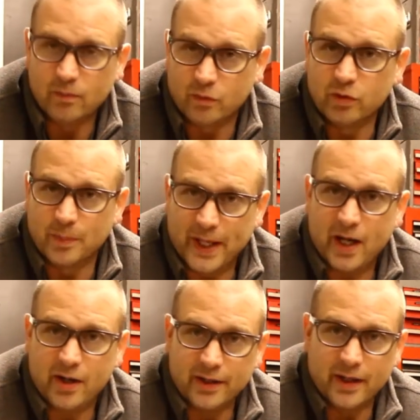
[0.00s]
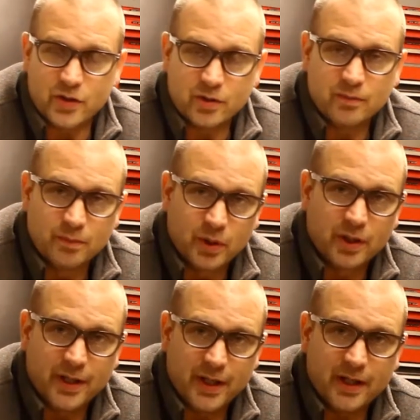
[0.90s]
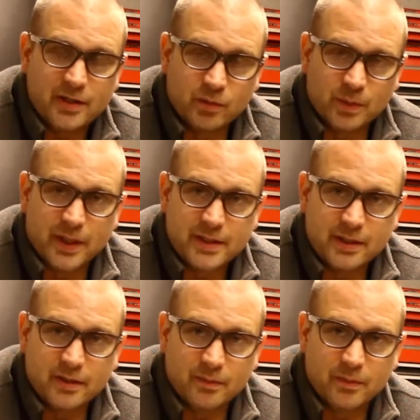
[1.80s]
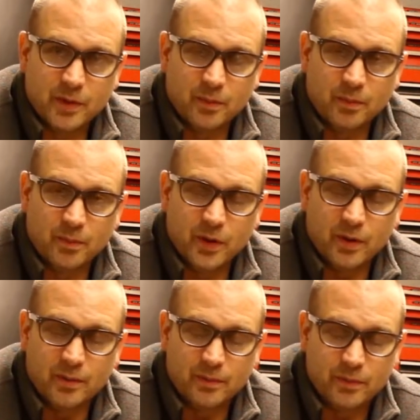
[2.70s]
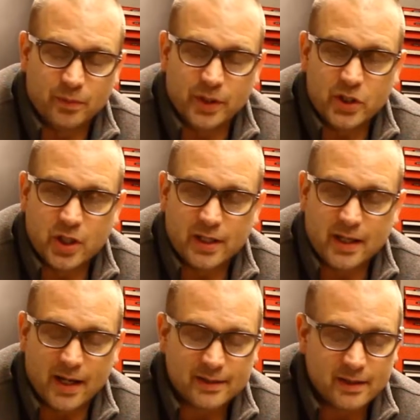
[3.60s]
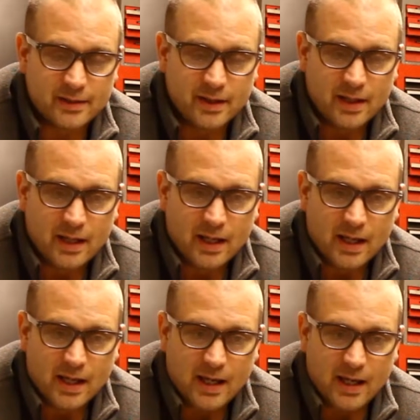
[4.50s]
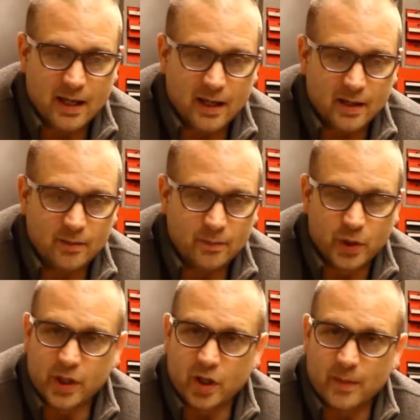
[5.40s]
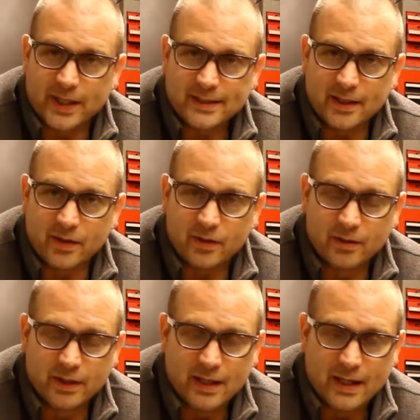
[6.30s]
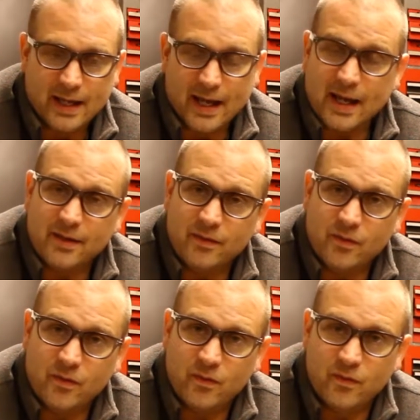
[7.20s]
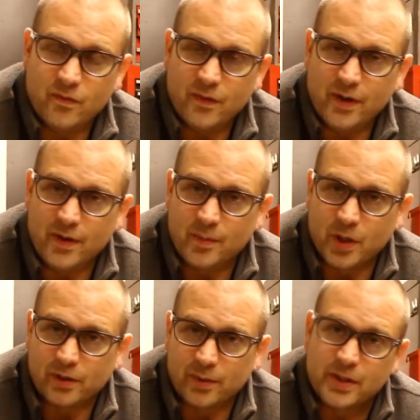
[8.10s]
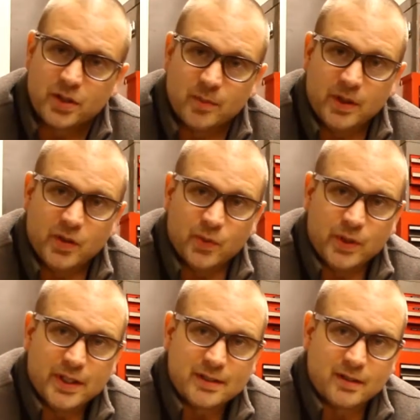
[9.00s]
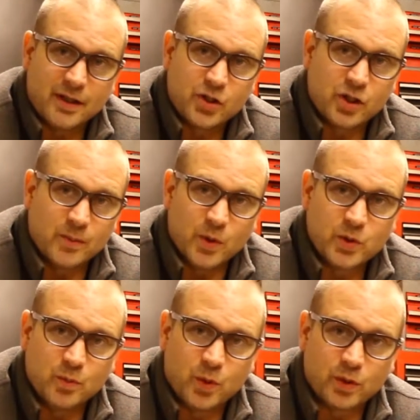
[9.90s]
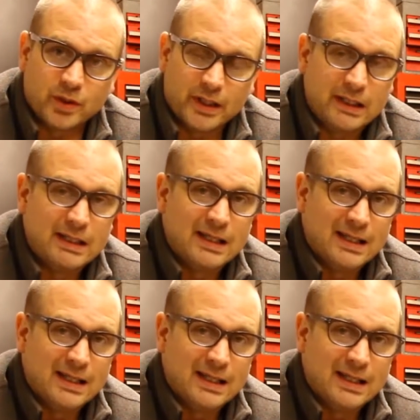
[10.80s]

repairing the engine, pulling the heads, replacing the breached head gaskets, and putting it all back together. And then part three is going to be the reinstallation, and most importantly,